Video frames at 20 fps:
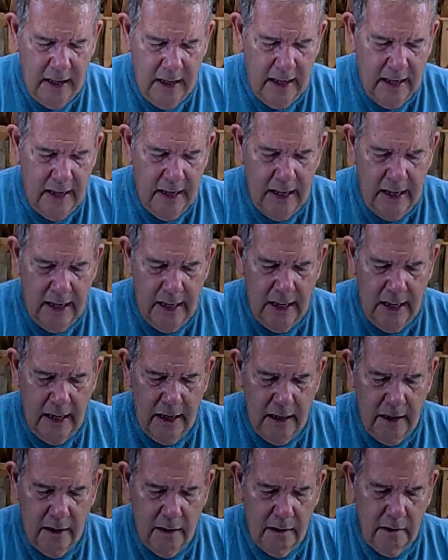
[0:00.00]

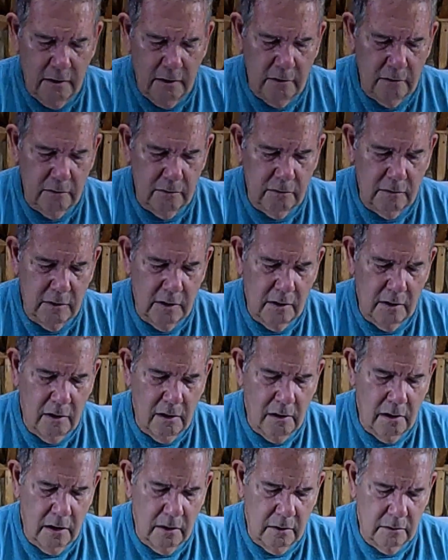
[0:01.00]
And there
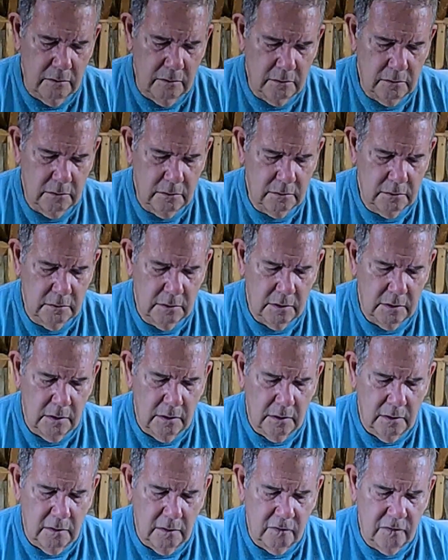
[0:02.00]
are
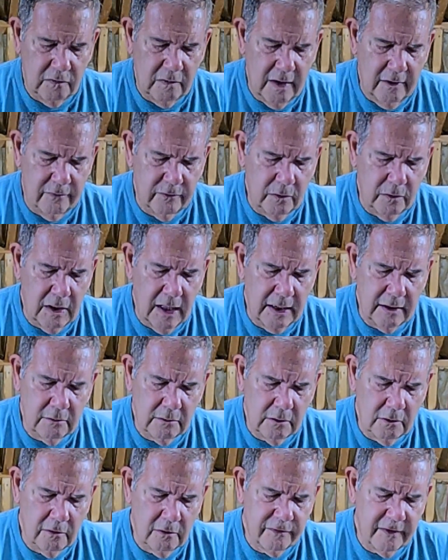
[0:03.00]
several. I
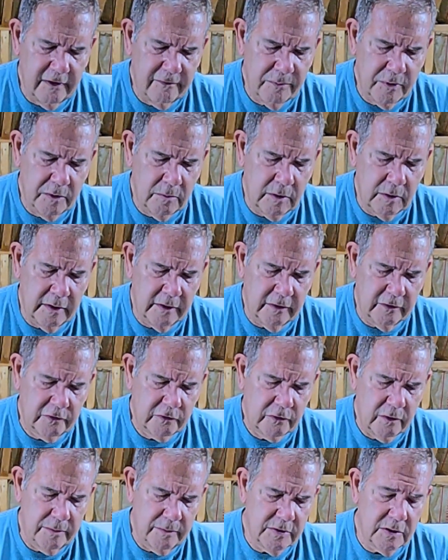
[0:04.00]
don't know if I've put them on the
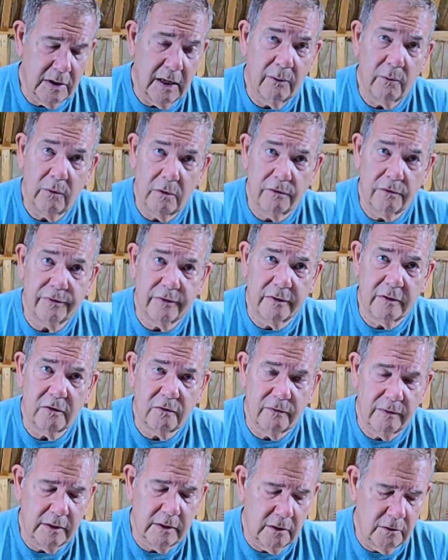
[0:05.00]
description. I will for
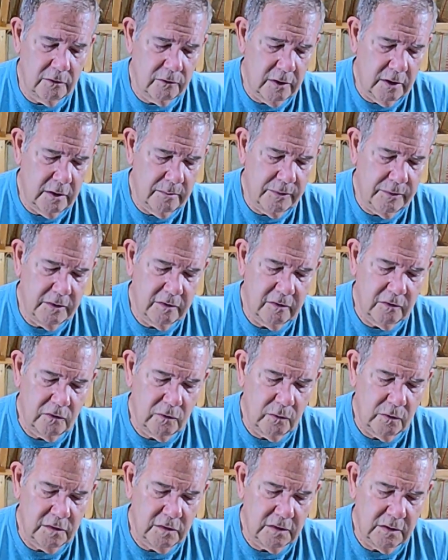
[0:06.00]
this video, trying to put the
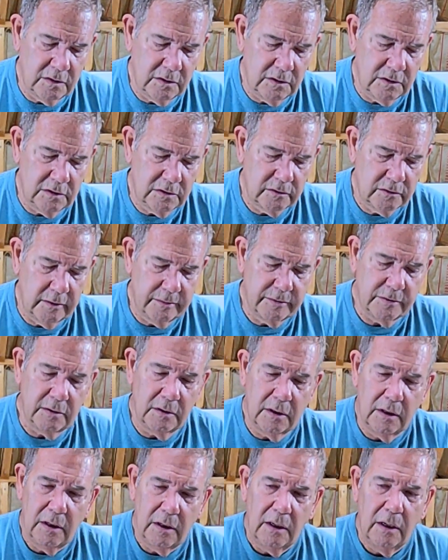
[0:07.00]
source on the
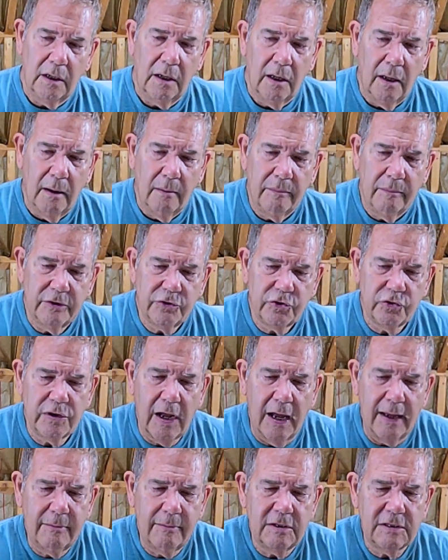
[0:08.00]
description. But your
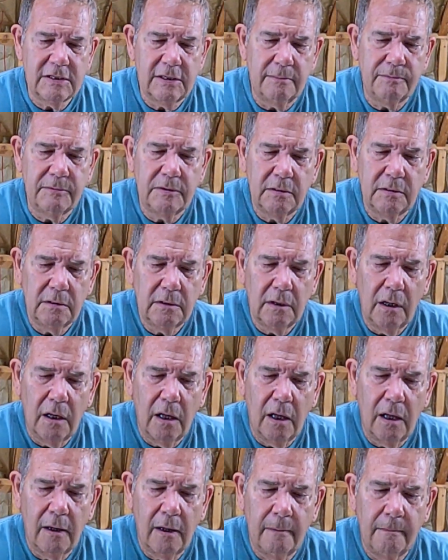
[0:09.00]
diamond tipped
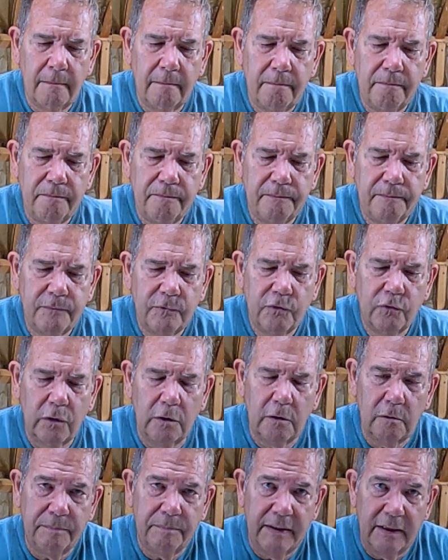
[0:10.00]

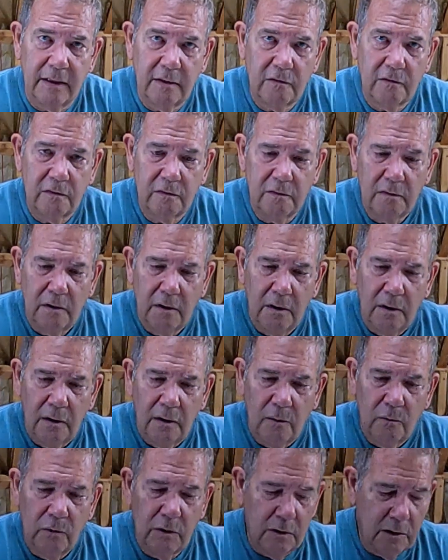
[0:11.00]
drill bits
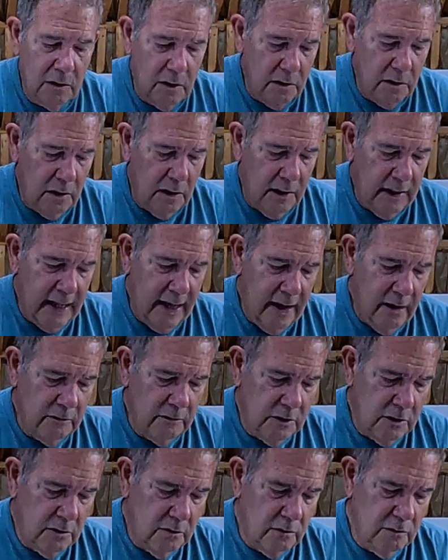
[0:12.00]
will allow
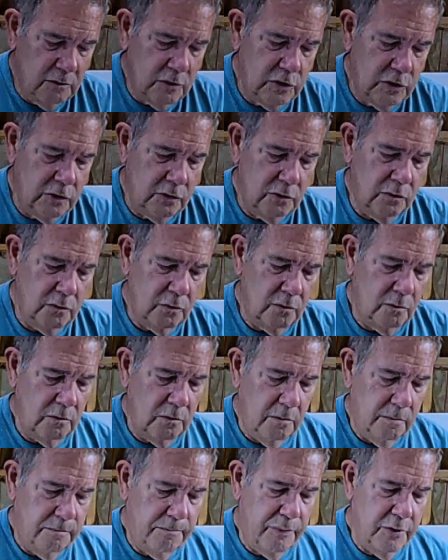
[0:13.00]
you
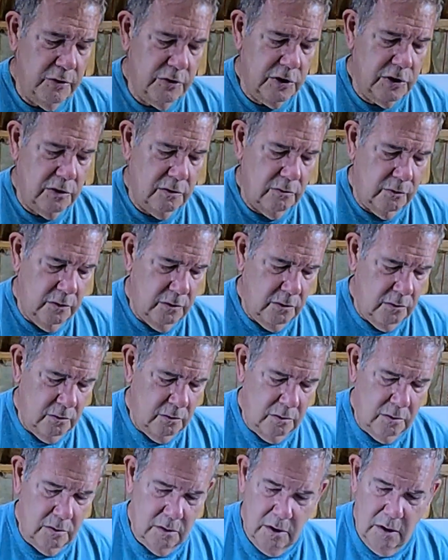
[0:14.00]
to push
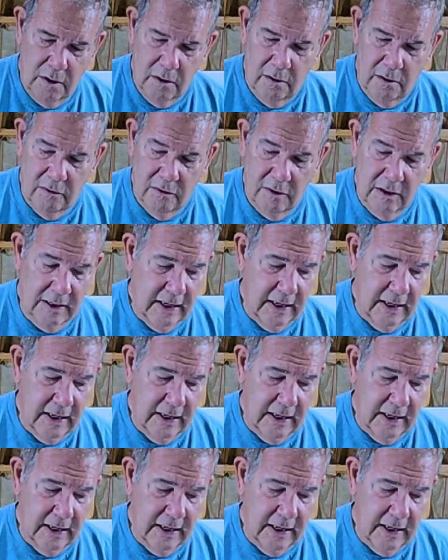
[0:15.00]
through the